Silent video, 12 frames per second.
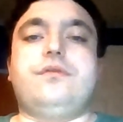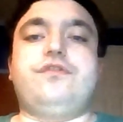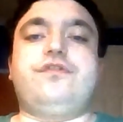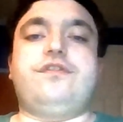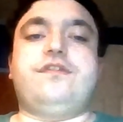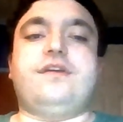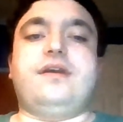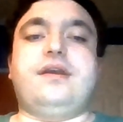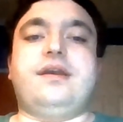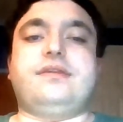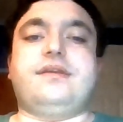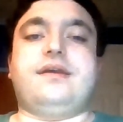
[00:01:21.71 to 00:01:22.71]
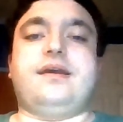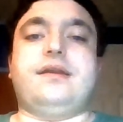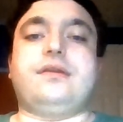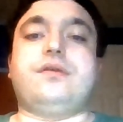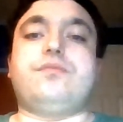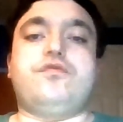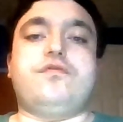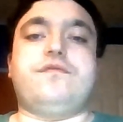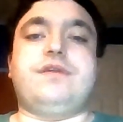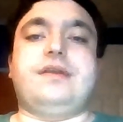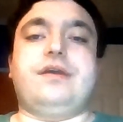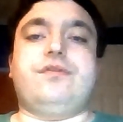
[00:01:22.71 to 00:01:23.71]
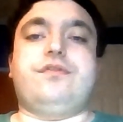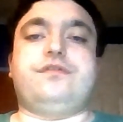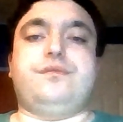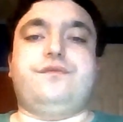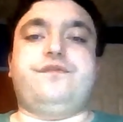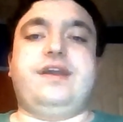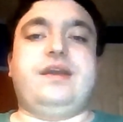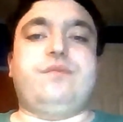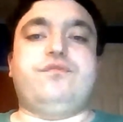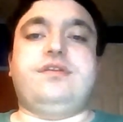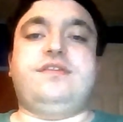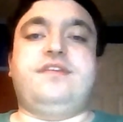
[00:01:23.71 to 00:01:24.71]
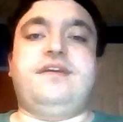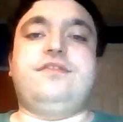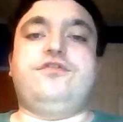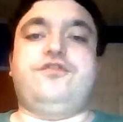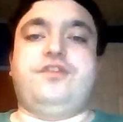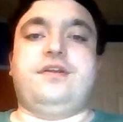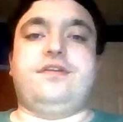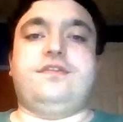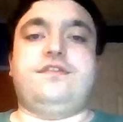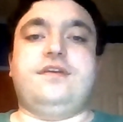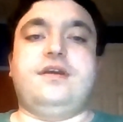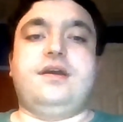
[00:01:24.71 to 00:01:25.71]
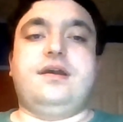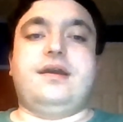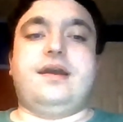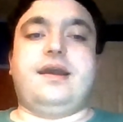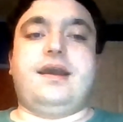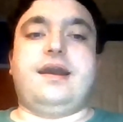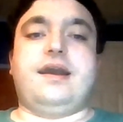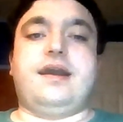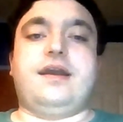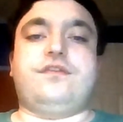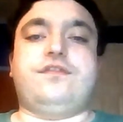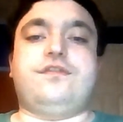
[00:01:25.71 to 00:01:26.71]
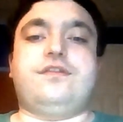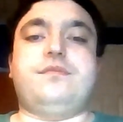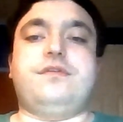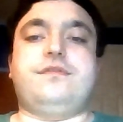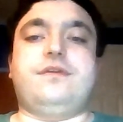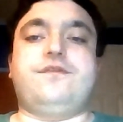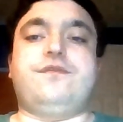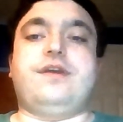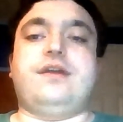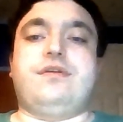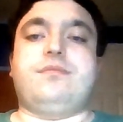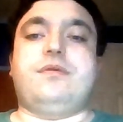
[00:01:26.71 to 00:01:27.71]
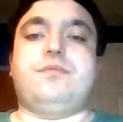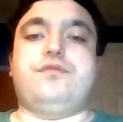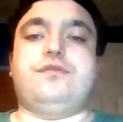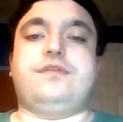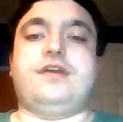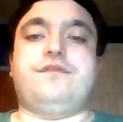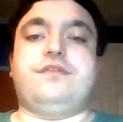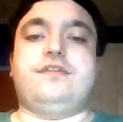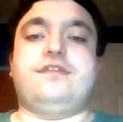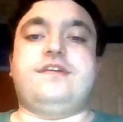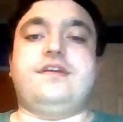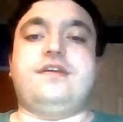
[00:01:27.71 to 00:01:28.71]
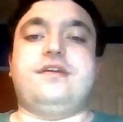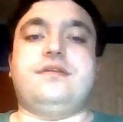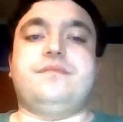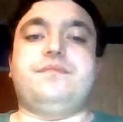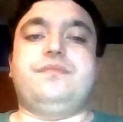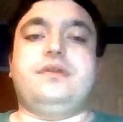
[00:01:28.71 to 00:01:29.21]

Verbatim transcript: let's just say that in the movie there were some family tensions as some of the family members haven't seen